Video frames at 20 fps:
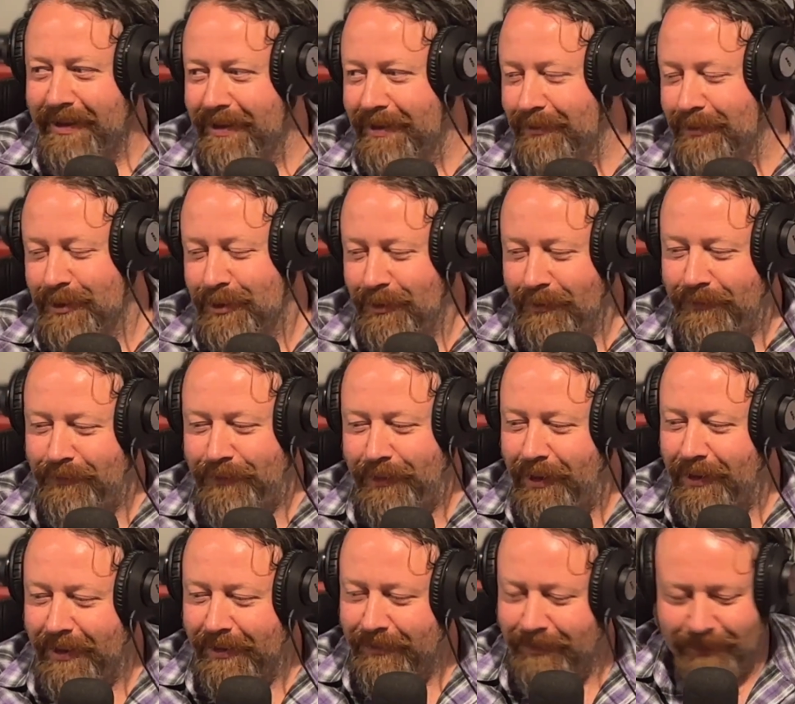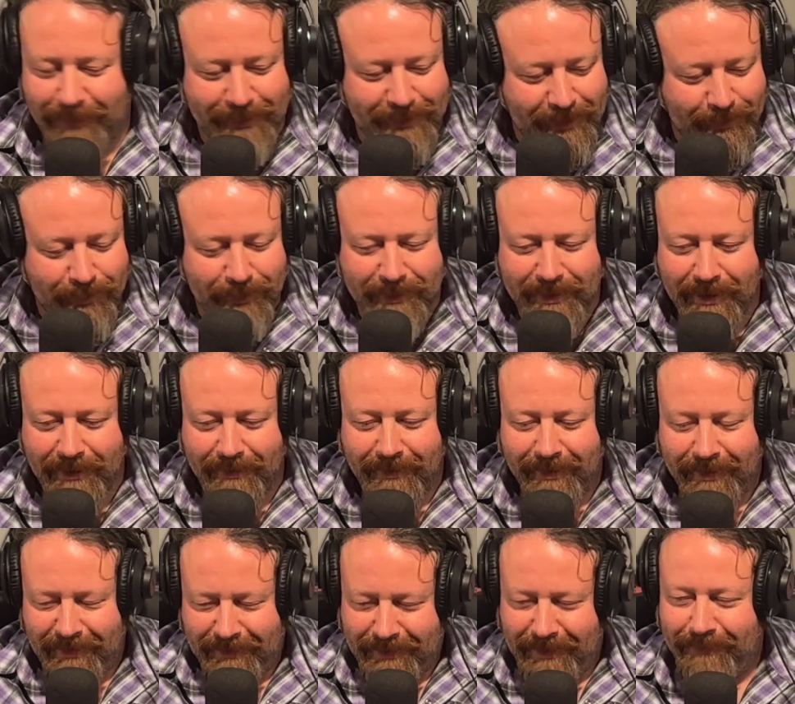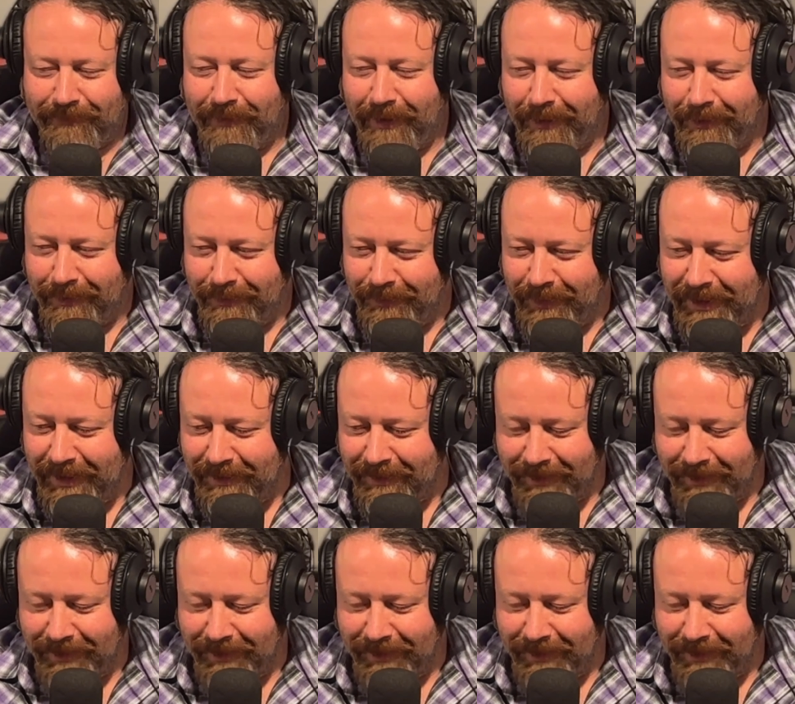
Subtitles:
Like, everyone's, don't follow everyone. I was like, well, they followed me.